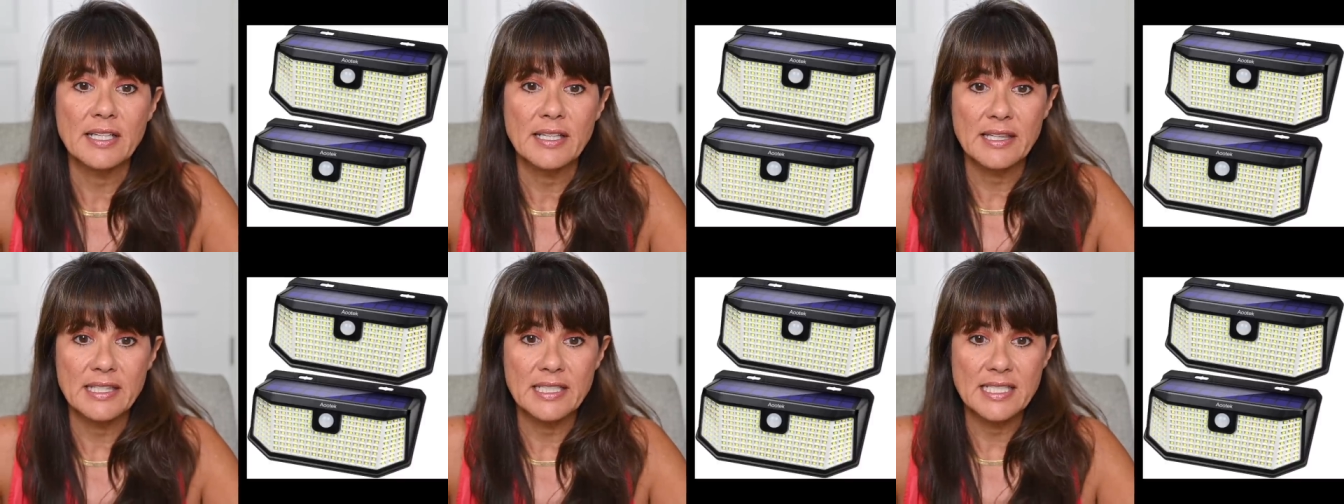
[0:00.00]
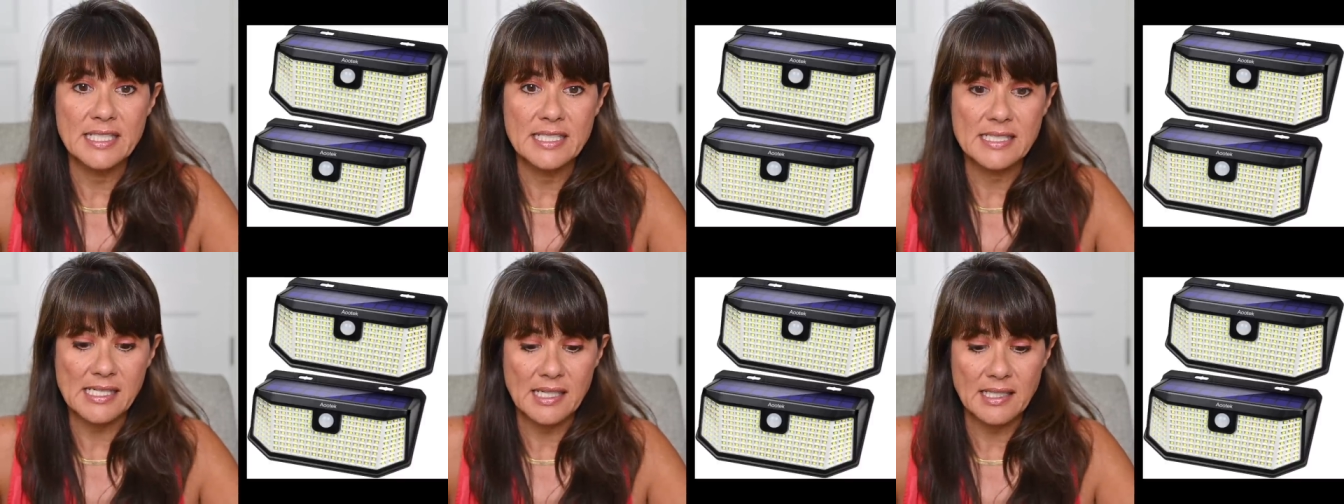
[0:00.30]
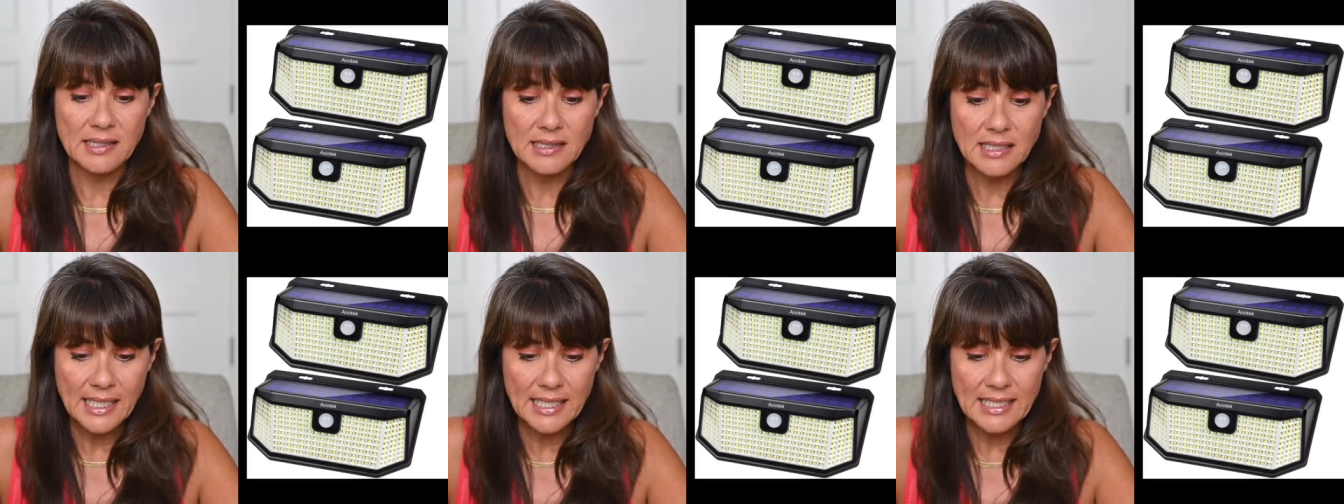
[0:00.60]
these
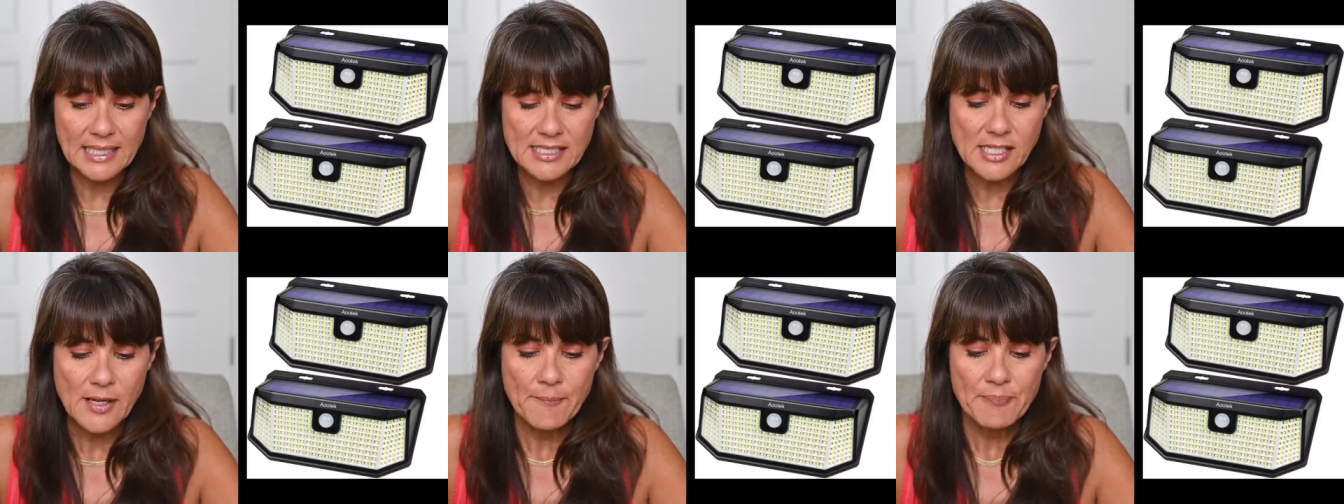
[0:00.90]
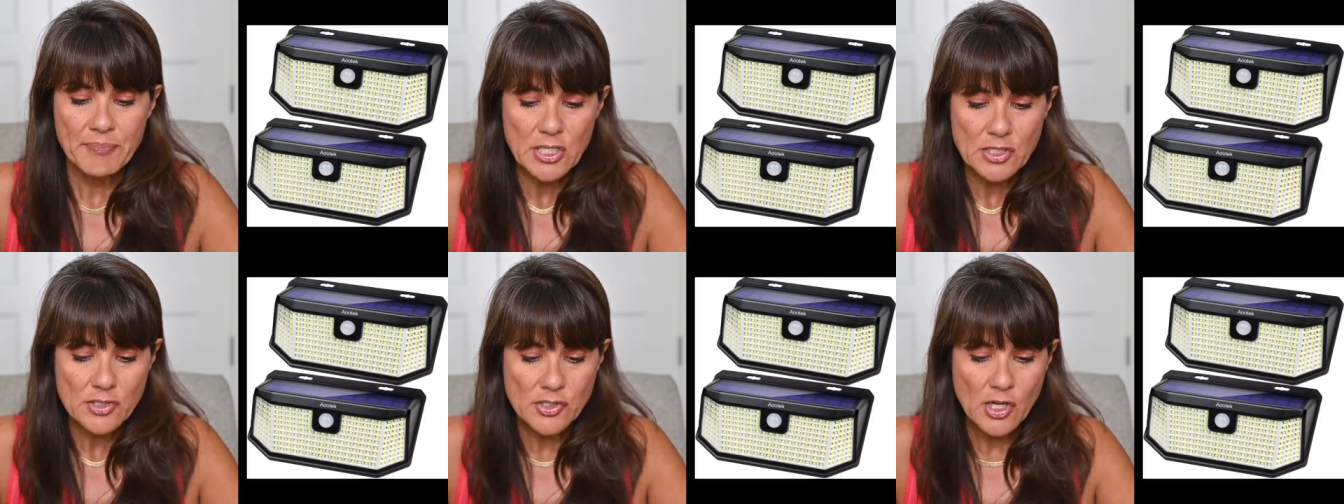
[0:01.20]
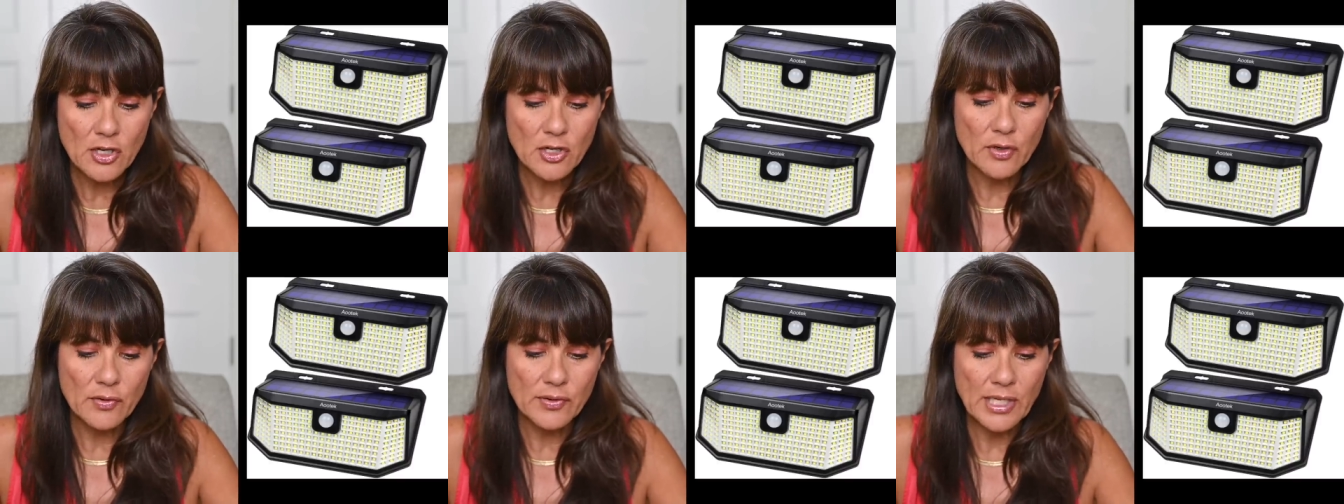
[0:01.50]
lights.
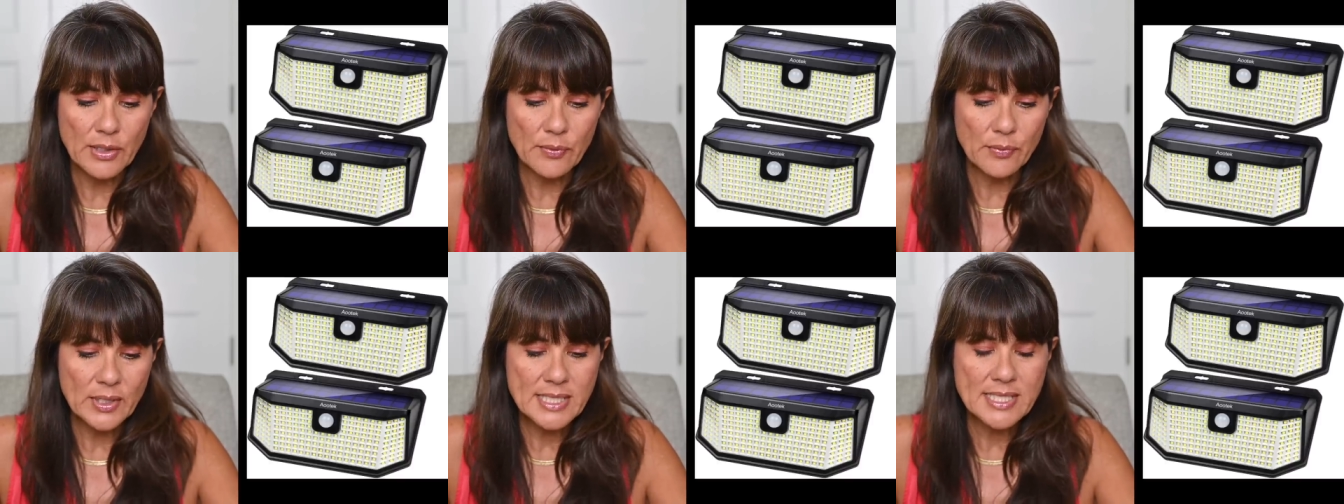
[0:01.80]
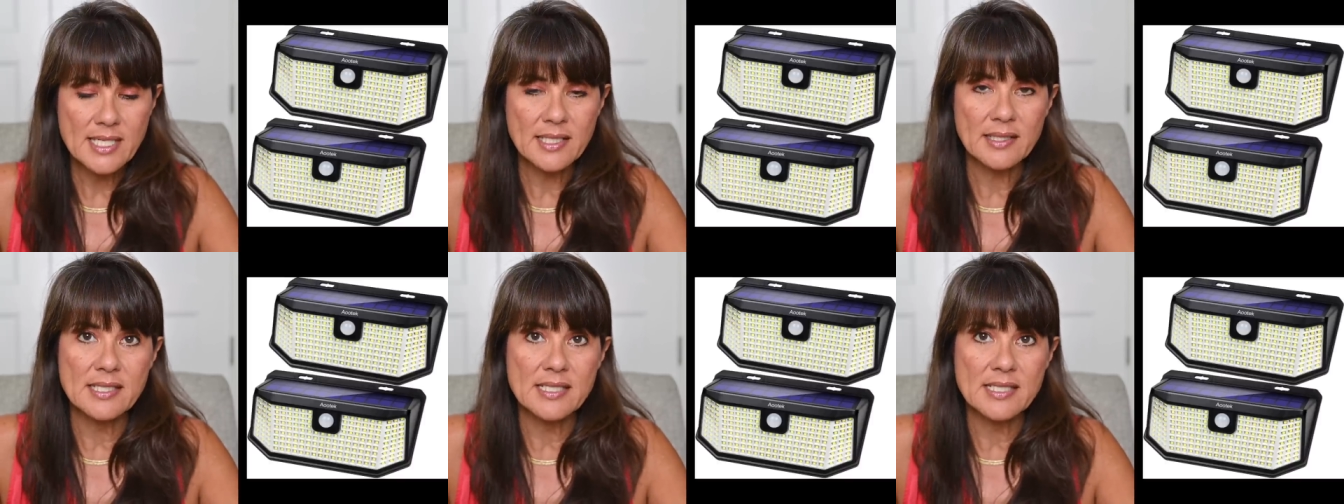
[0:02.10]
So they redid